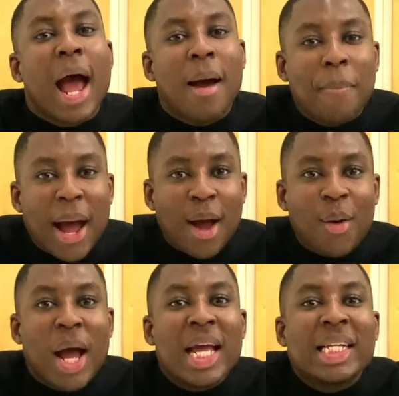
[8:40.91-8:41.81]

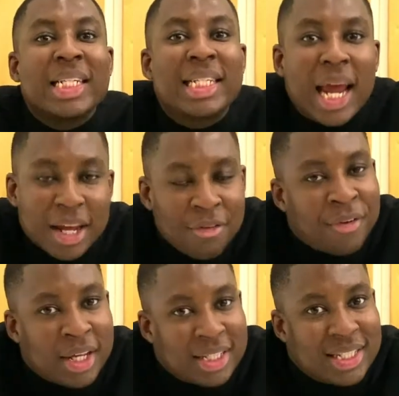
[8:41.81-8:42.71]
about
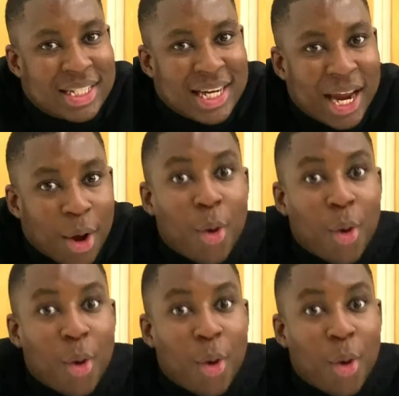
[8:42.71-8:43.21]
David today,